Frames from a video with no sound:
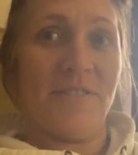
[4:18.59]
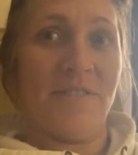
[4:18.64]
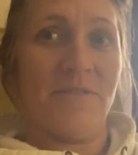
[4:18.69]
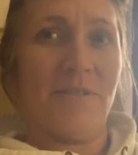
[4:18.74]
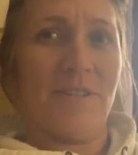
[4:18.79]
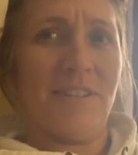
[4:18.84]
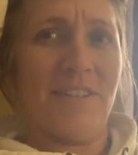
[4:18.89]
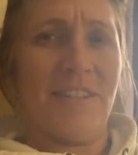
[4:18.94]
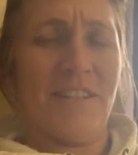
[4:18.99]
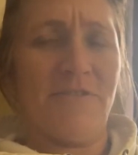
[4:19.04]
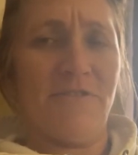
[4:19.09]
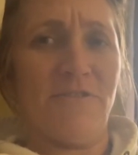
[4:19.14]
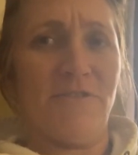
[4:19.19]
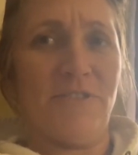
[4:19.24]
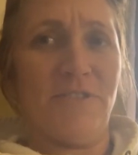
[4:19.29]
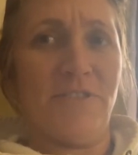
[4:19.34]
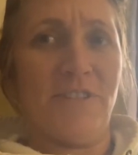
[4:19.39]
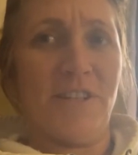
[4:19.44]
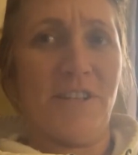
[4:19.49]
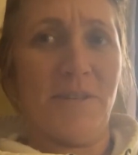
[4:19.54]
Well, David's
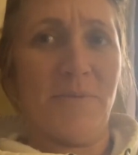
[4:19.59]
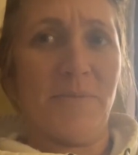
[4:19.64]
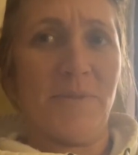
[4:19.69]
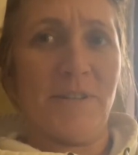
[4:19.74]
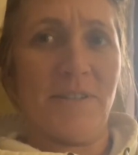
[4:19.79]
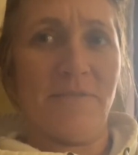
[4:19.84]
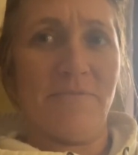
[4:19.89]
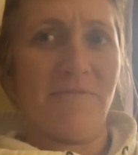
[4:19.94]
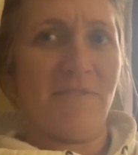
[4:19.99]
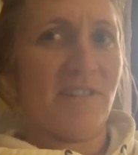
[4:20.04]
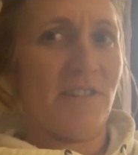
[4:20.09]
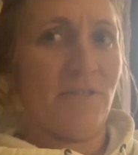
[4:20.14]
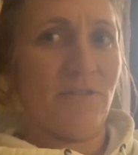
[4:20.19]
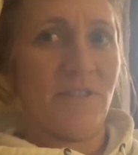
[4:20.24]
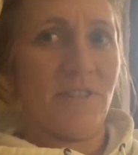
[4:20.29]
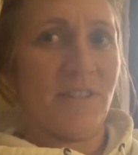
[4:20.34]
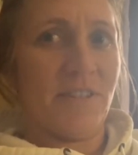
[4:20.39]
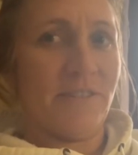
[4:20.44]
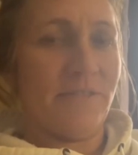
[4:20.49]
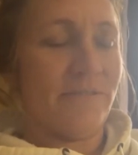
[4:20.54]
15, but
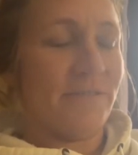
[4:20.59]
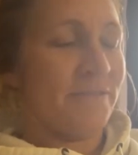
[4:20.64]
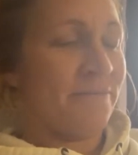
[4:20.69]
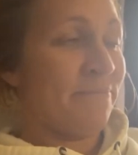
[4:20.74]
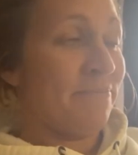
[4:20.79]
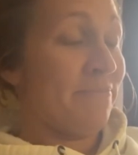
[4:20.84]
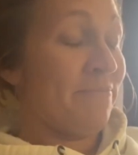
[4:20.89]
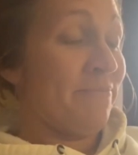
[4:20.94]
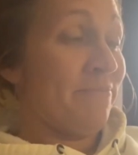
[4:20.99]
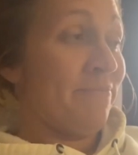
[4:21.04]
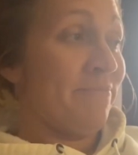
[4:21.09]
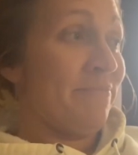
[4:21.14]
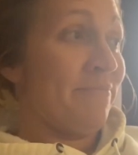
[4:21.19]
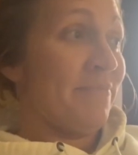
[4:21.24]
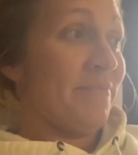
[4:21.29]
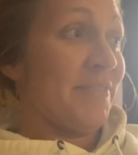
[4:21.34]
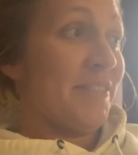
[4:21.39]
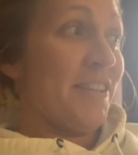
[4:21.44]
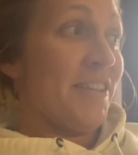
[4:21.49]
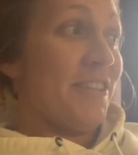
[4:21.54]
close enough.
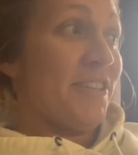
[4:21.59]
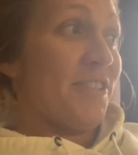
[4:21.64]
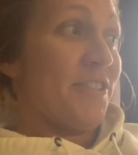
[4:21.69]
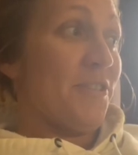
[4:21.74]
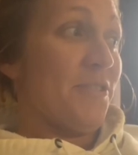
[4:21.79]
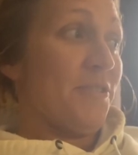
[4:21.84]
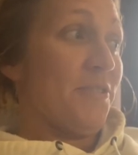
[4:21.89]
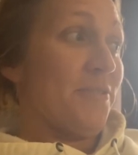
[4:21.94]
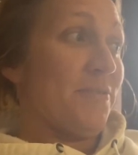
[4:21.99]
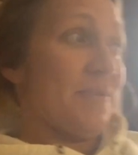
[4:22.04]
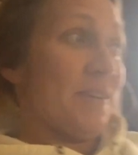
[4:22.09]
So